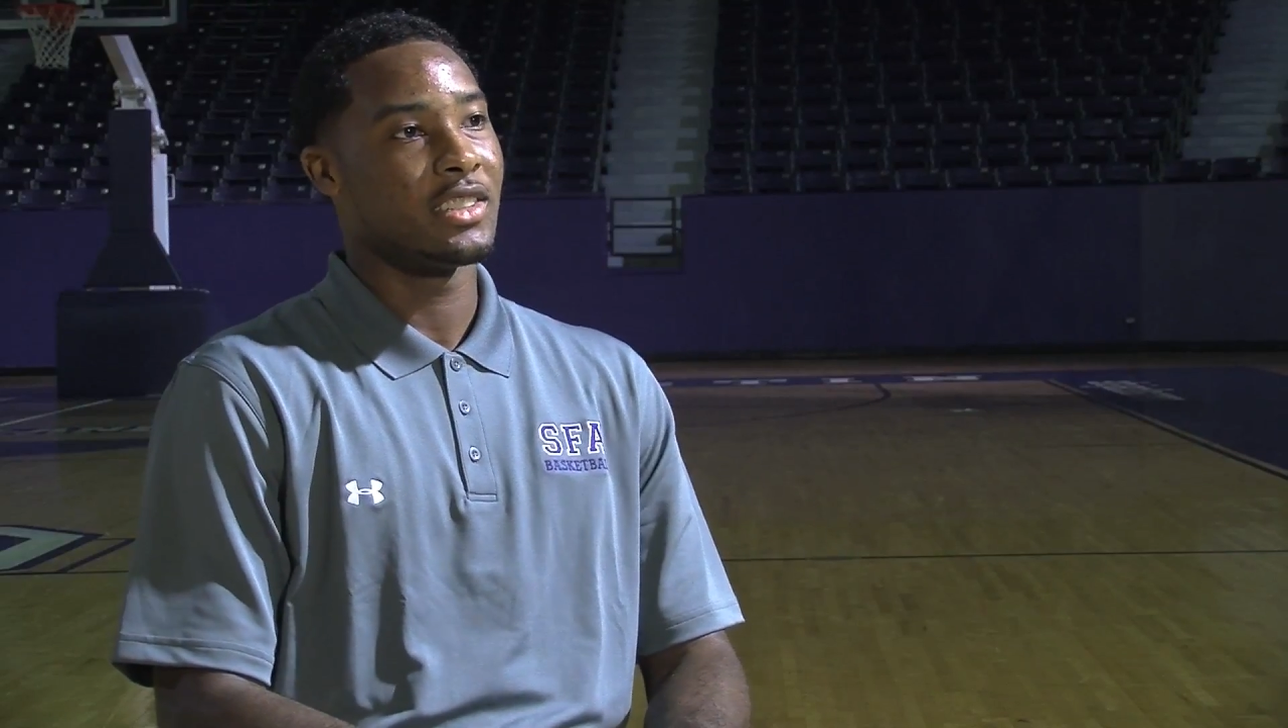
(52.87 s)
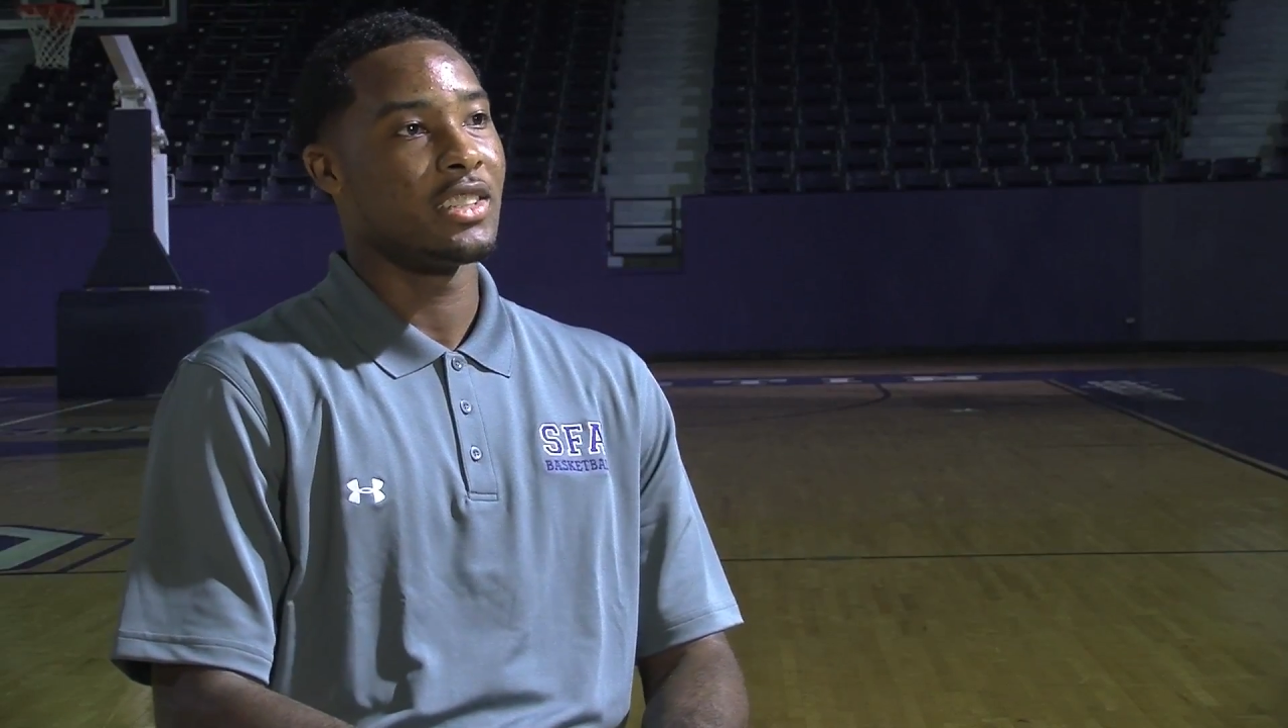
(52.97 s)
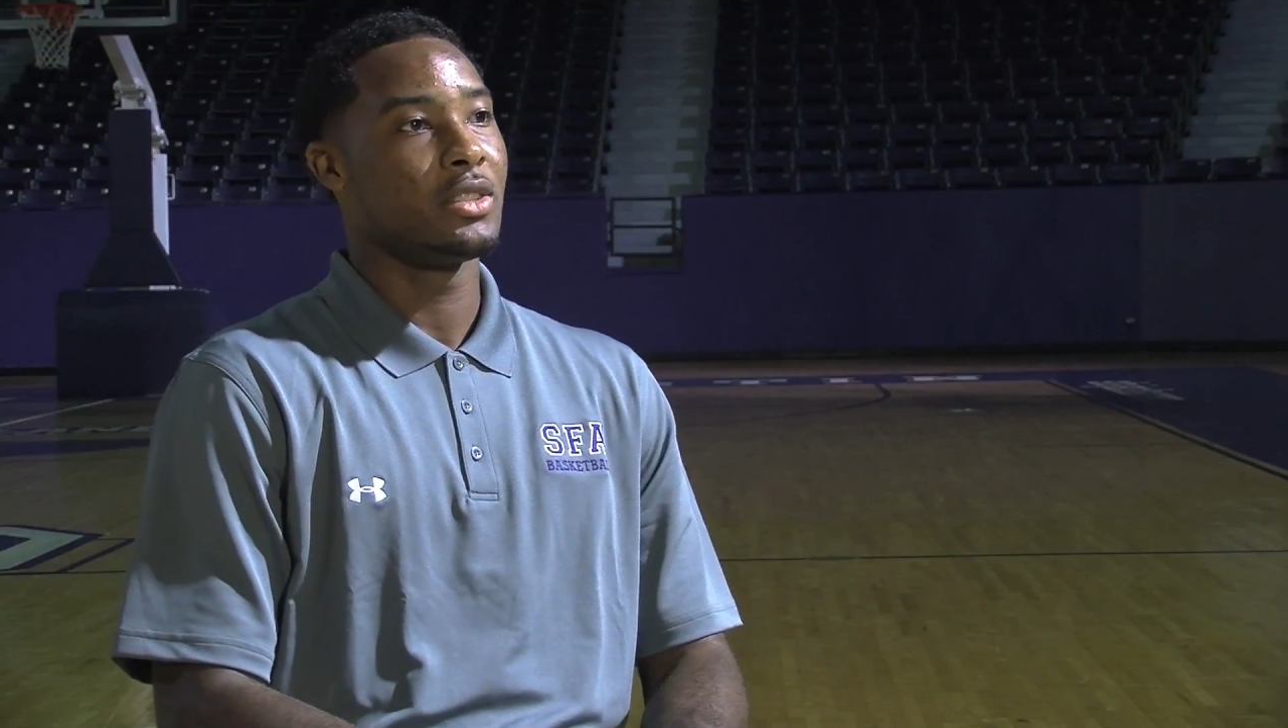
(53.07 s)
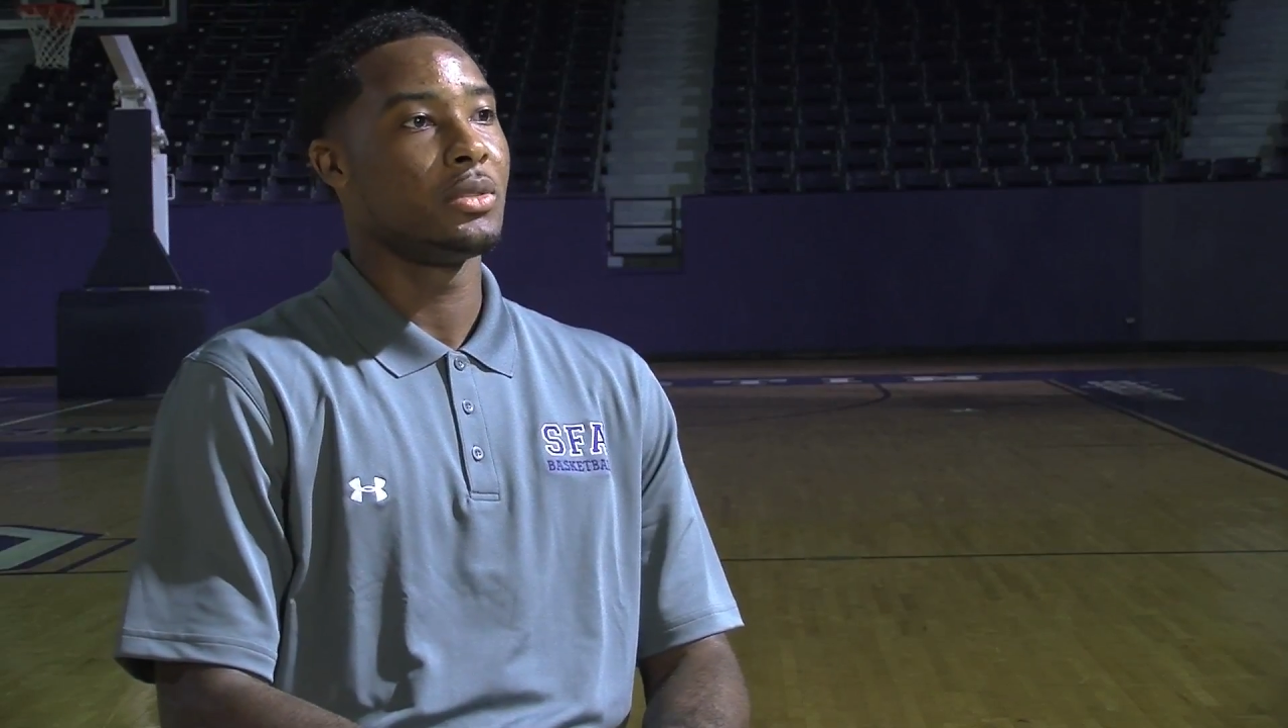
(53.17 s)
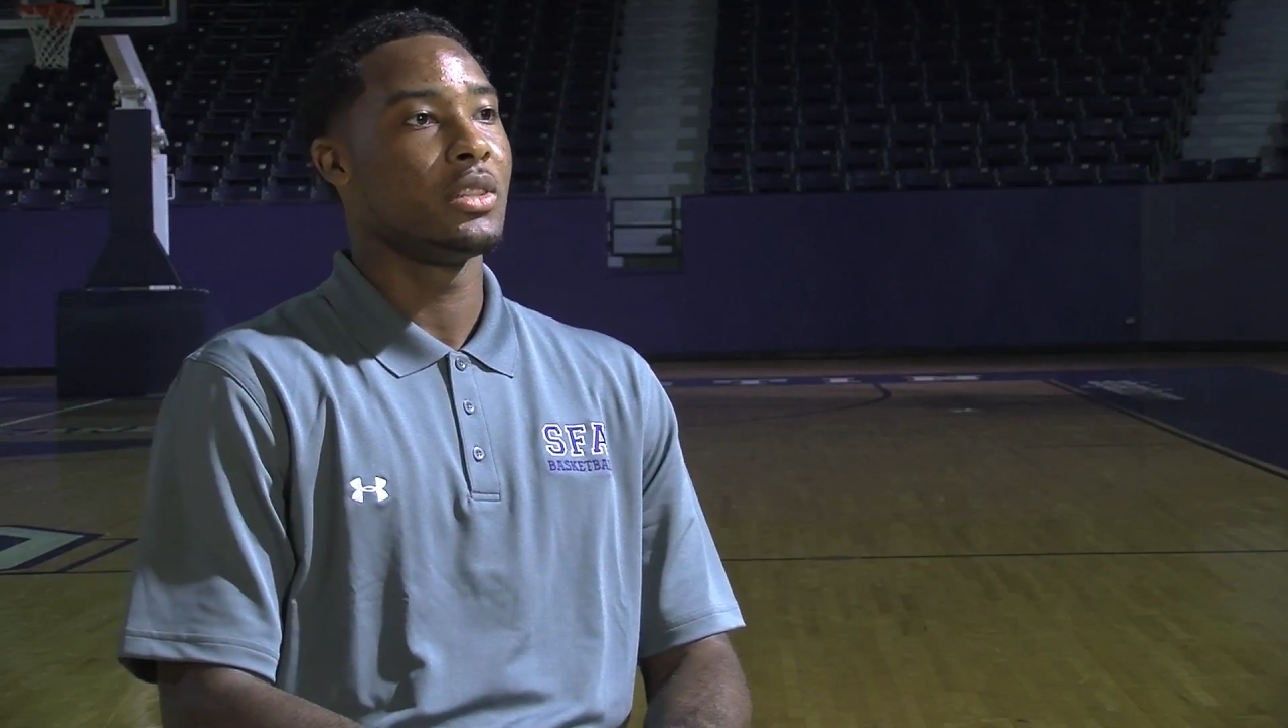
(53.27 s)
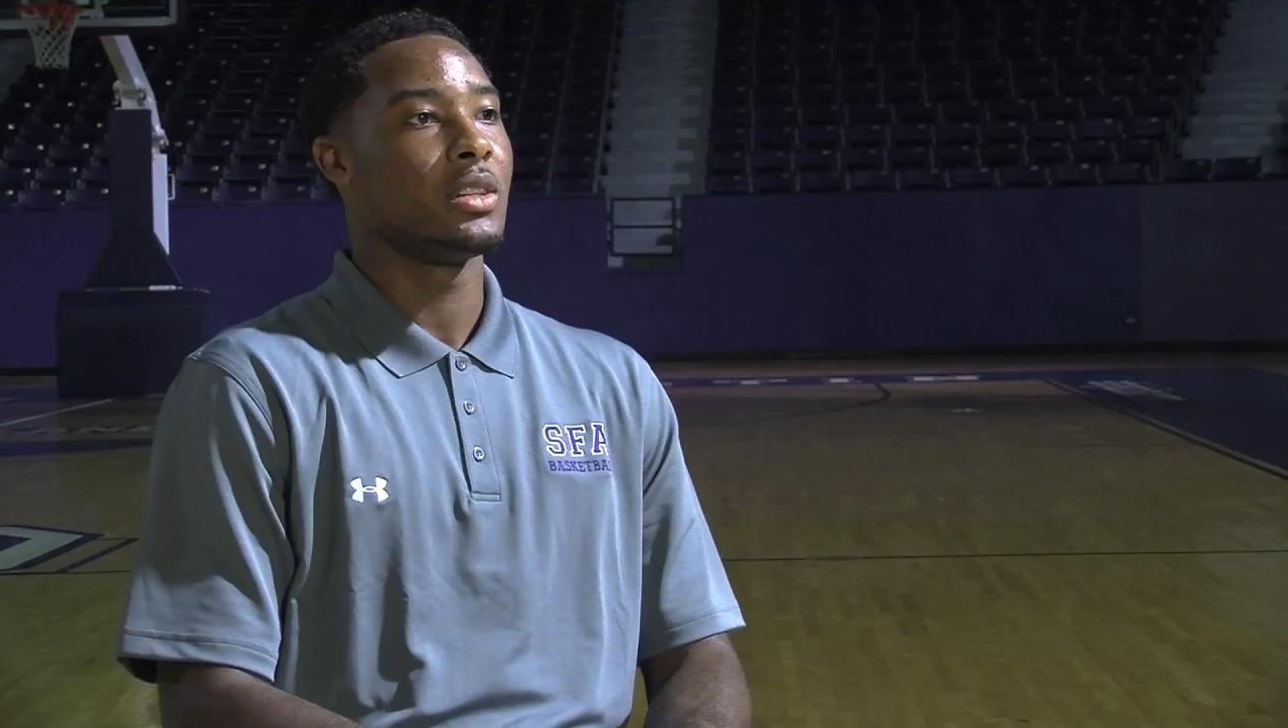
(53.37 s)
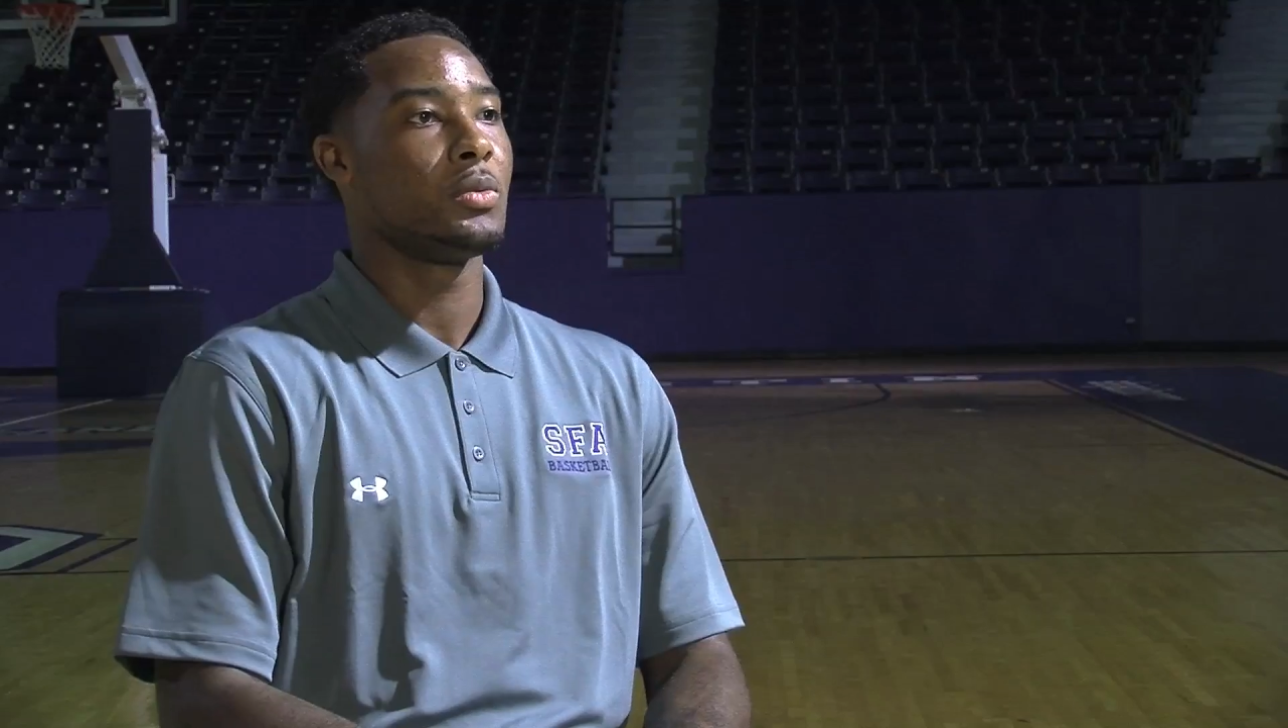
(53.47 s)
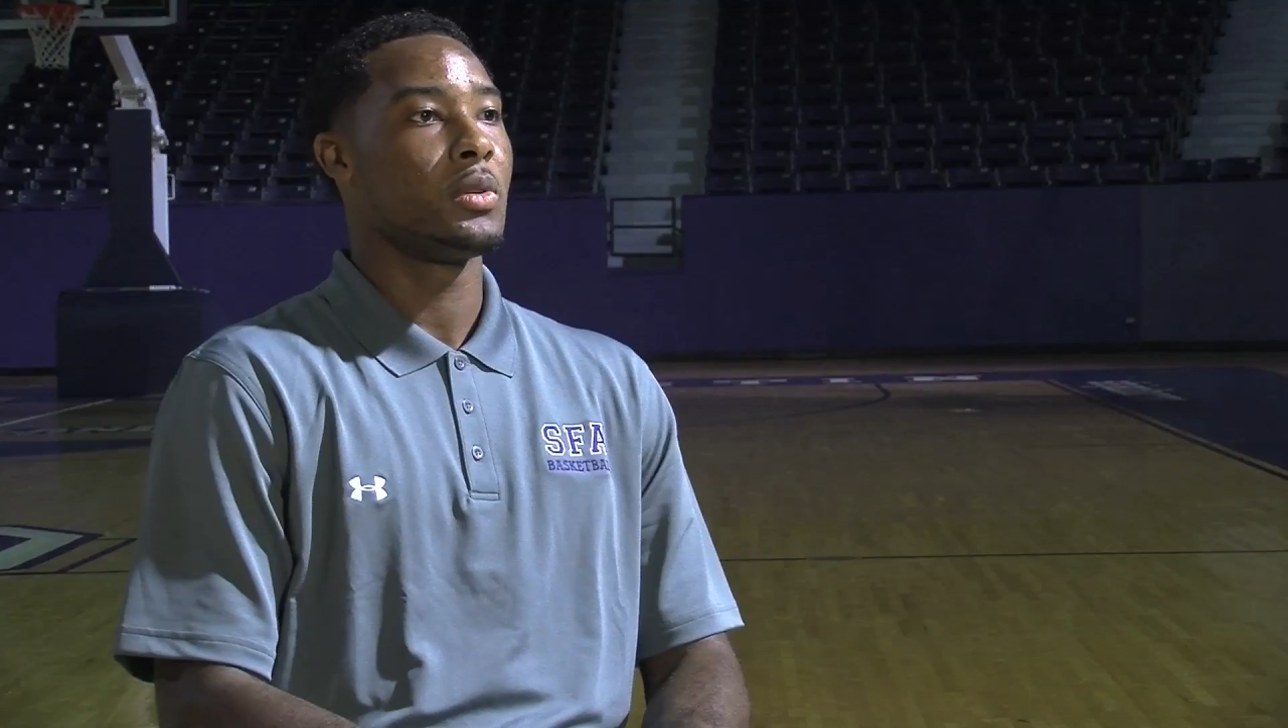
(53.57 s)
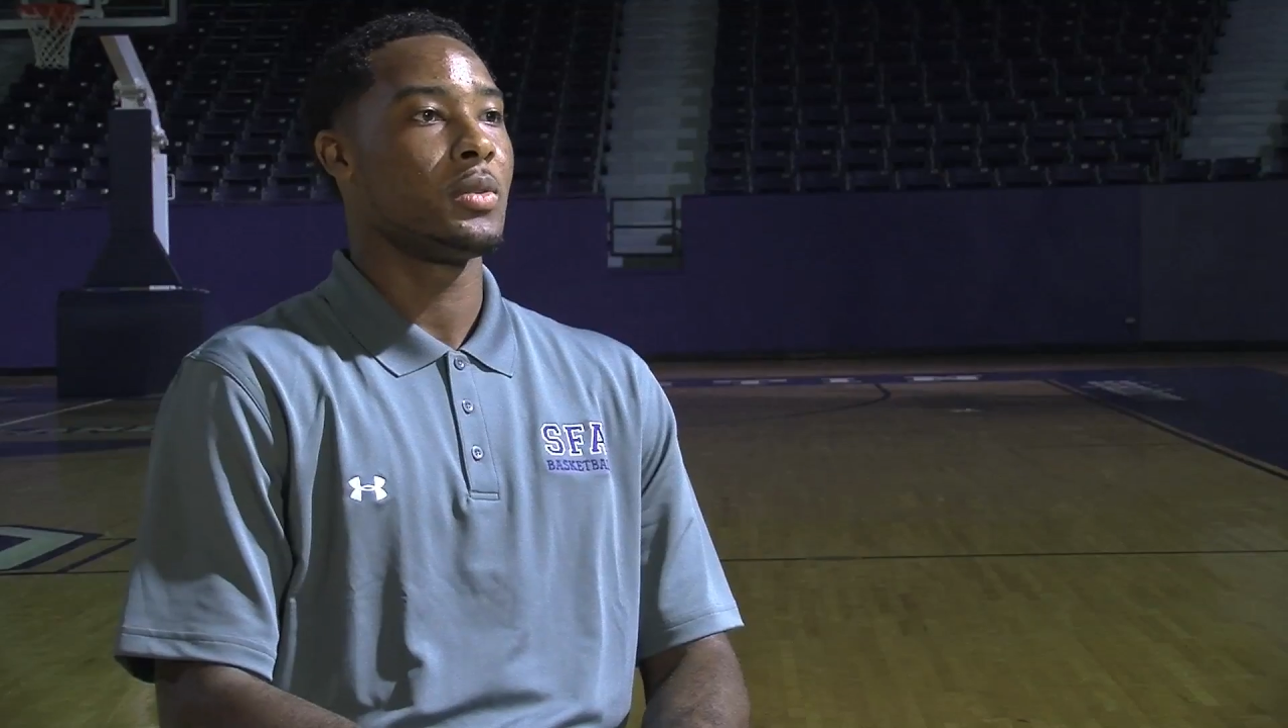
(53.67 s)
Underwood in